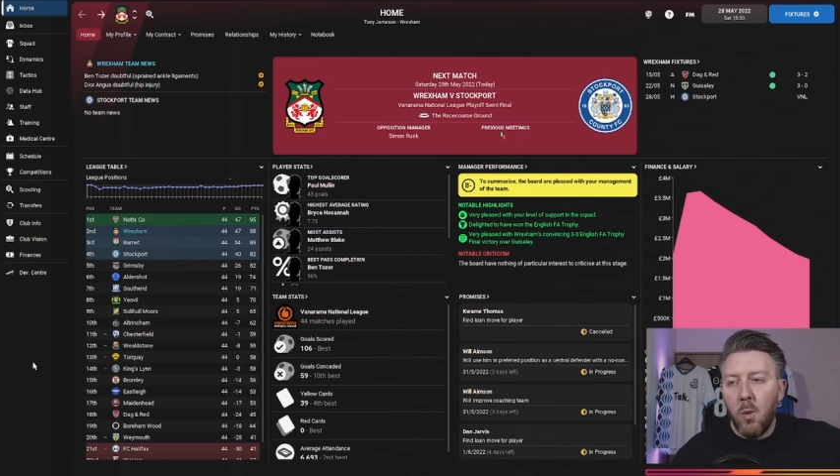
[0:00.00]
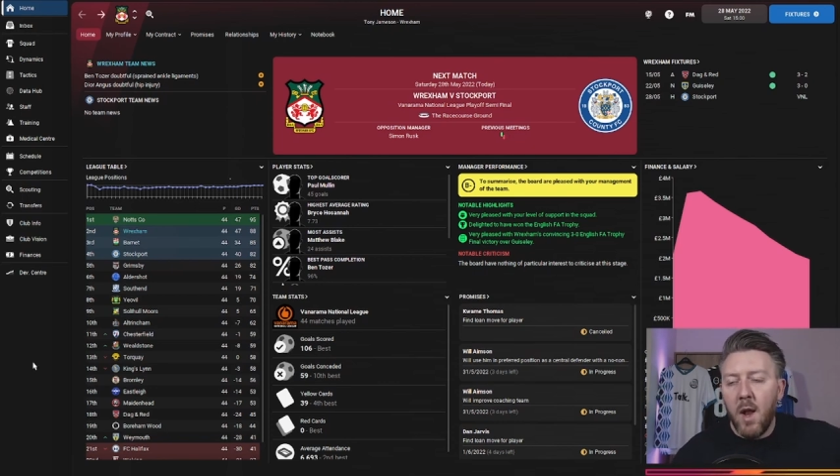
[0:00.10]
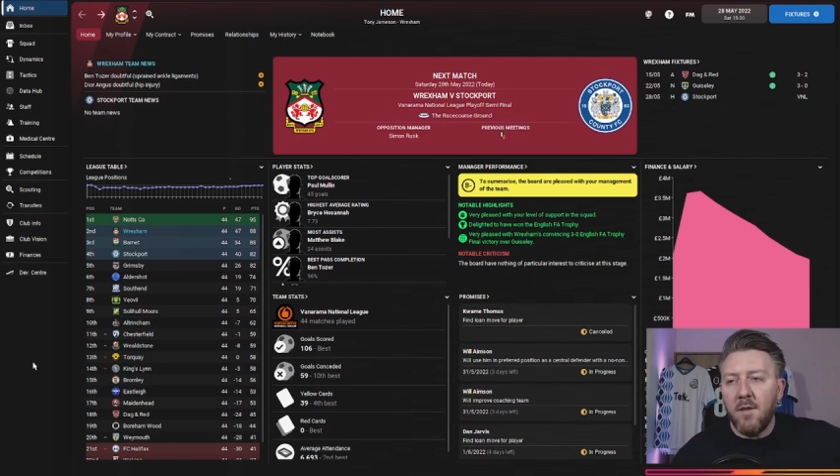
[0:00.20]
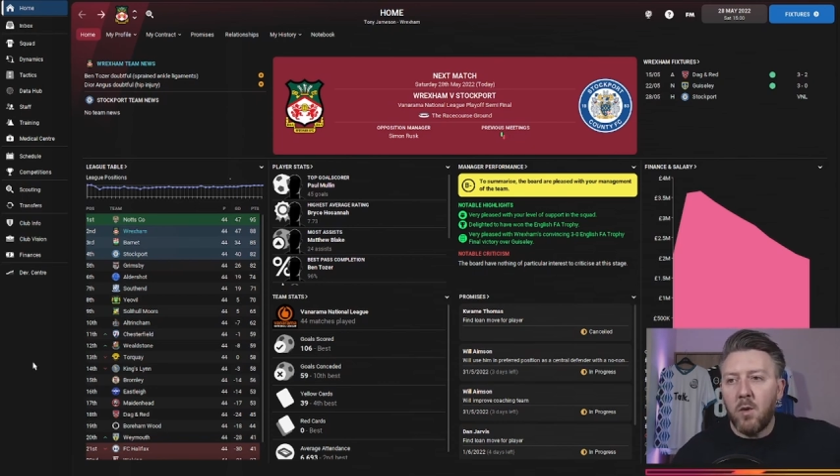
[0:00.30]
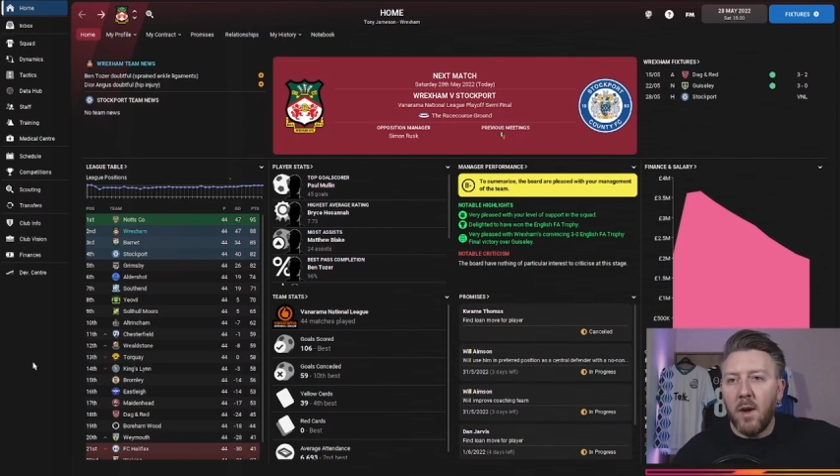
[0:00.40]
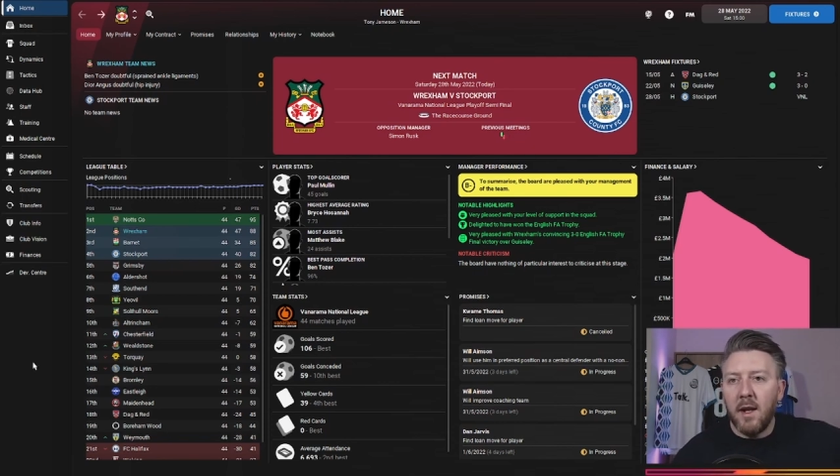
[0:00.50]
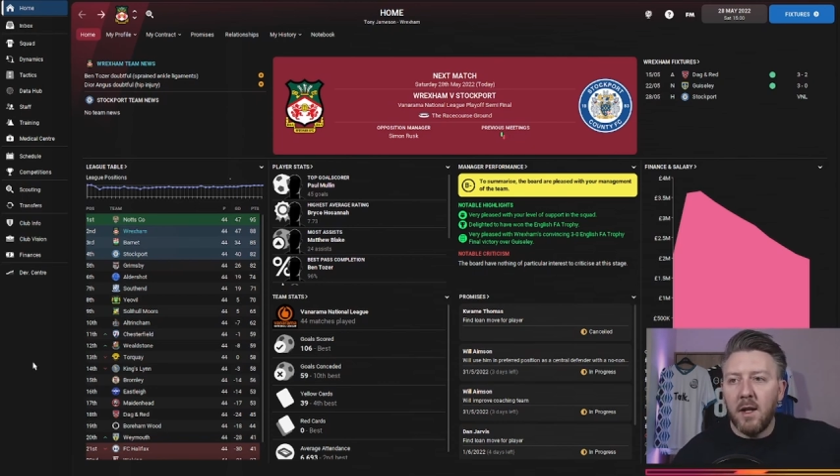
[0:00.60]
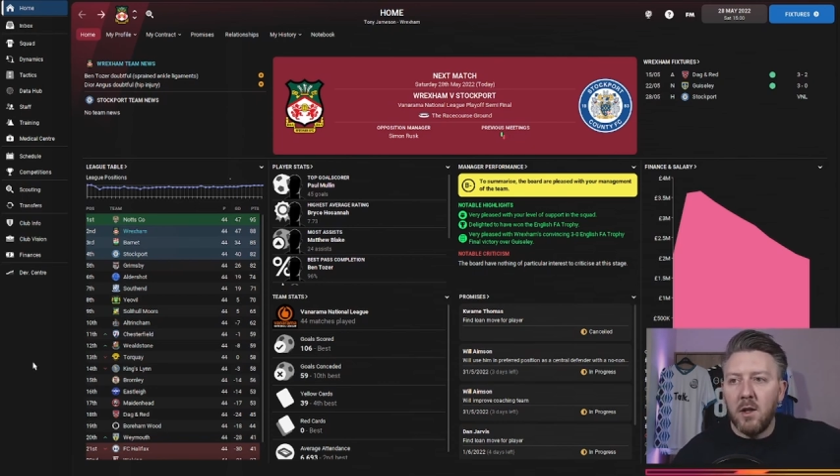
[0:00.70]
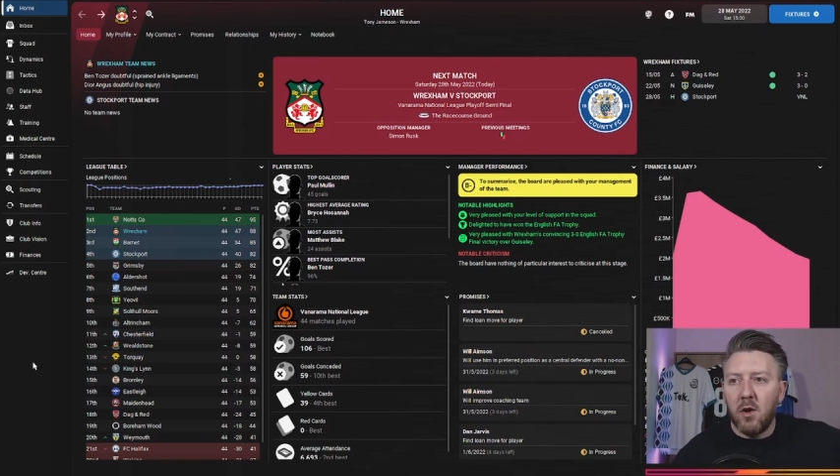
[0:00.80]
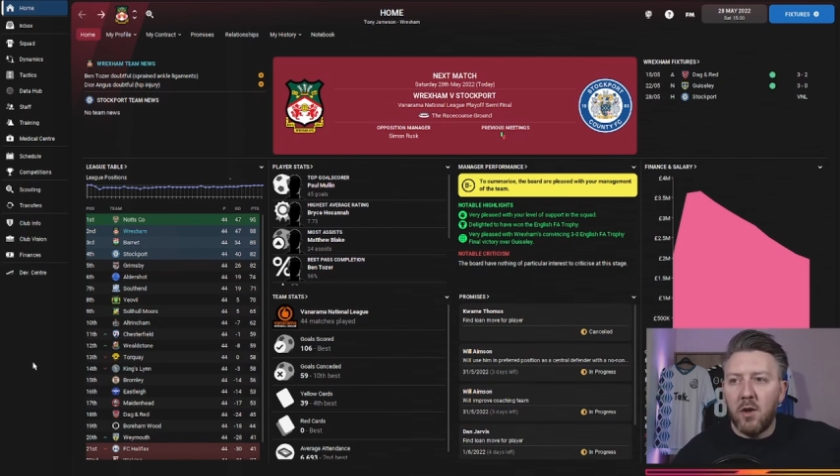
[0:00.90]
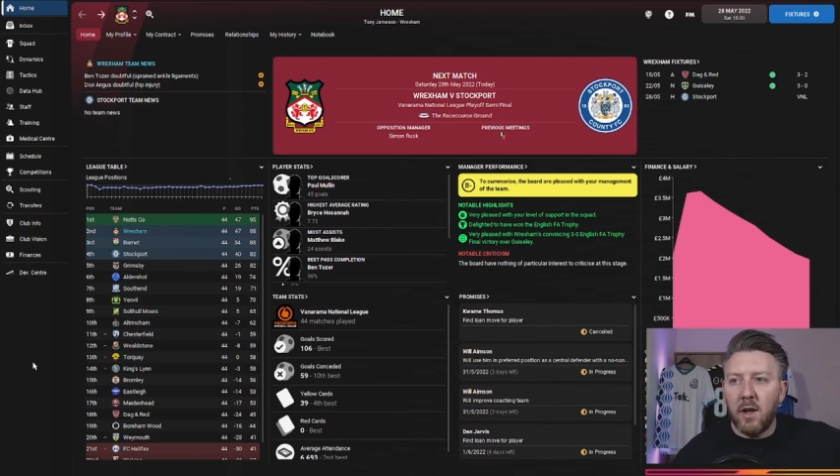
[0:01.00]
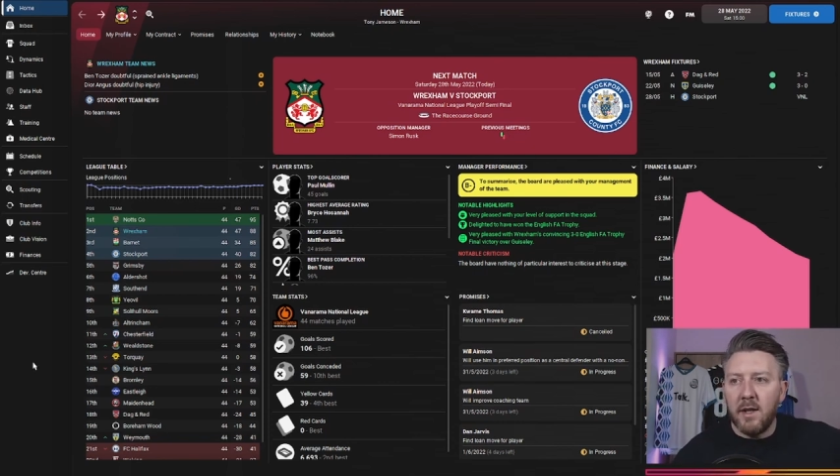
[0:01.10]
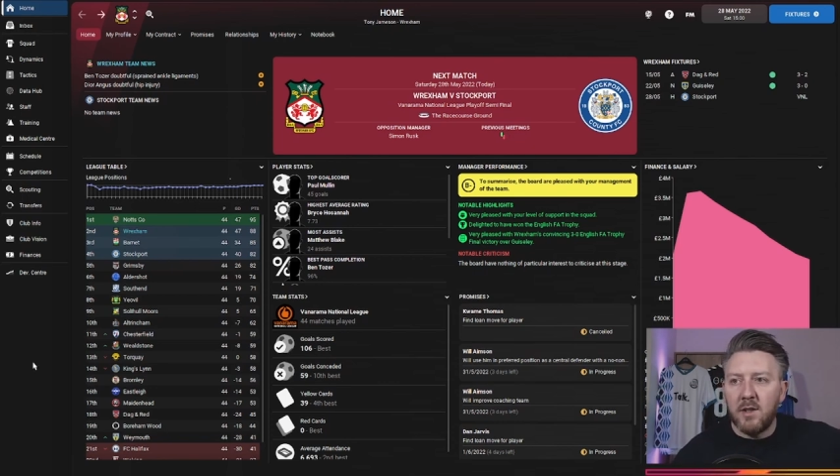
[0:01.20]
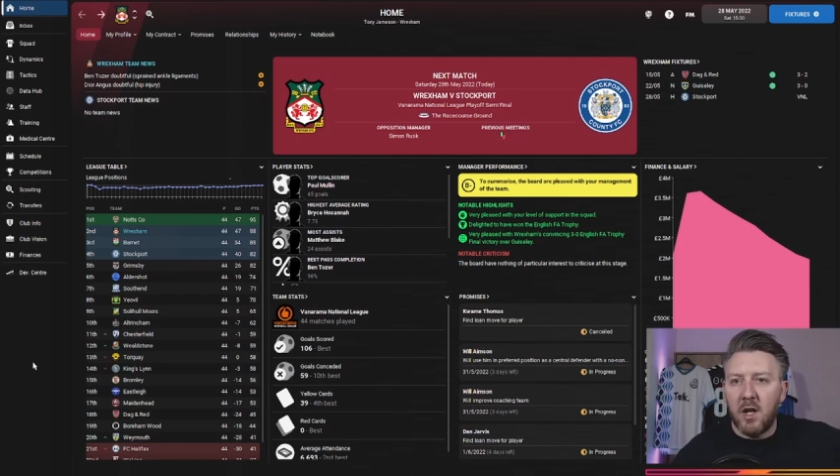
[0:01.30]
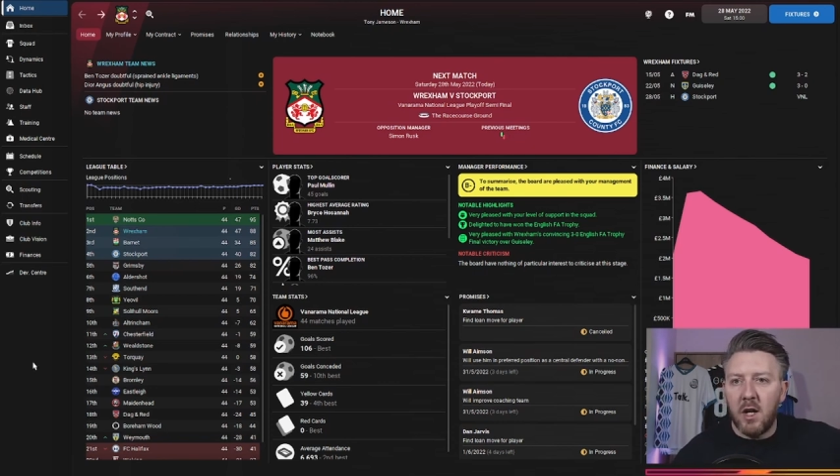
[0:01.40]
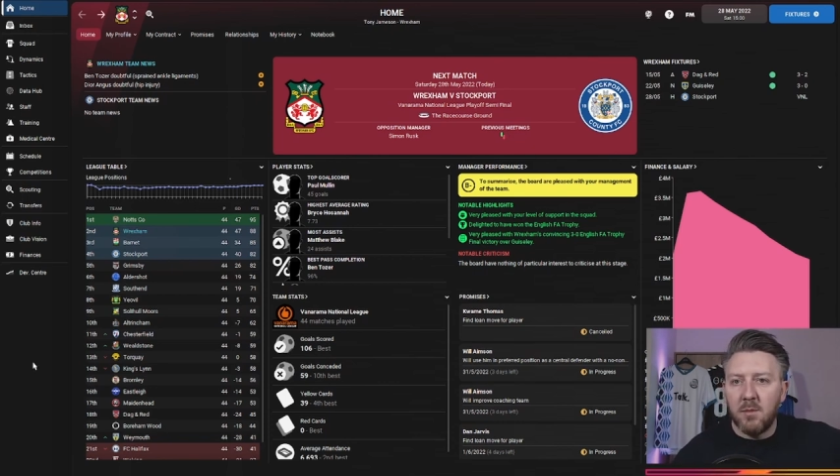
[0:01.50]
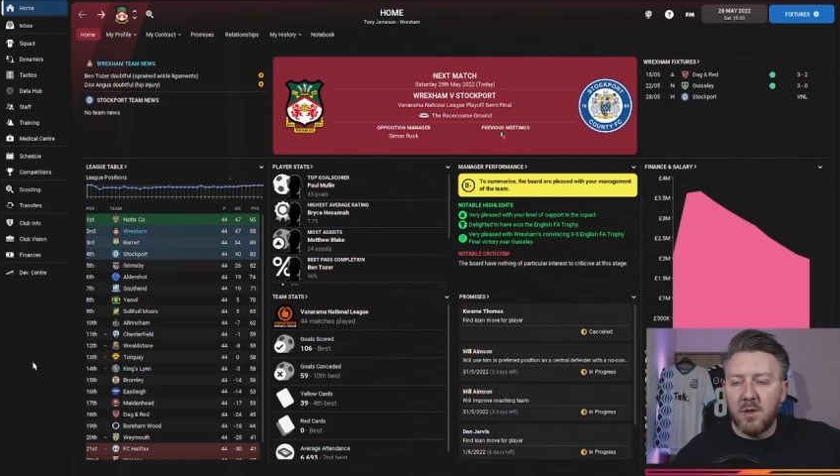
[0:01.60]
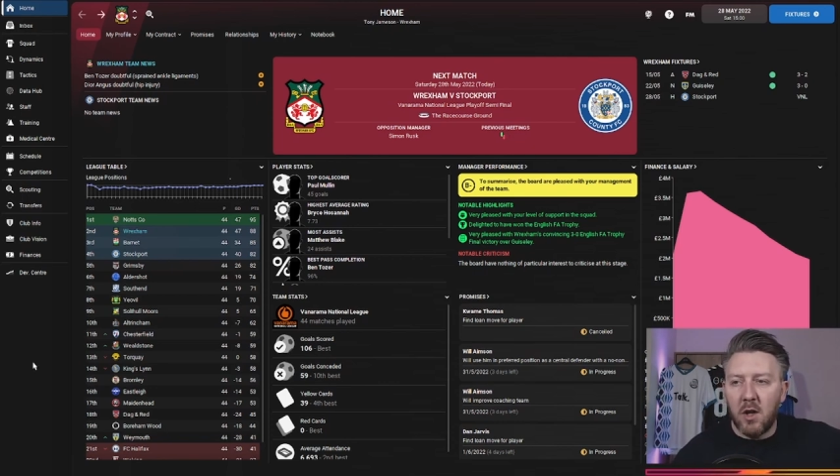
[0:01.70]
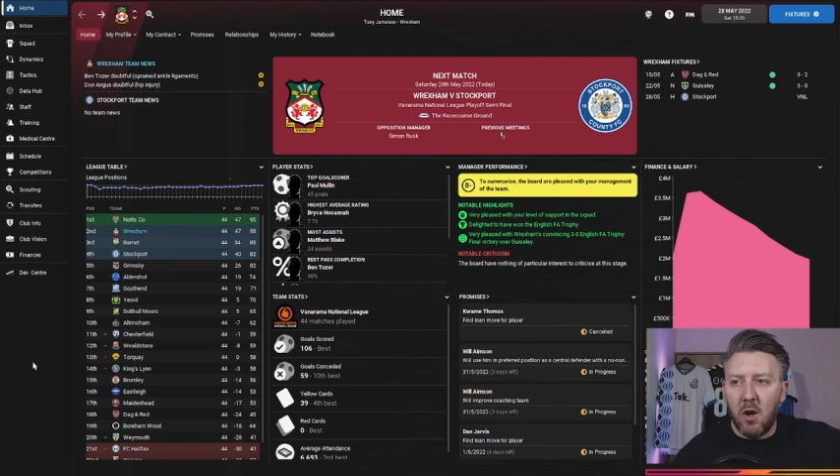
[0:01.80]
We'll have a quick little look in terms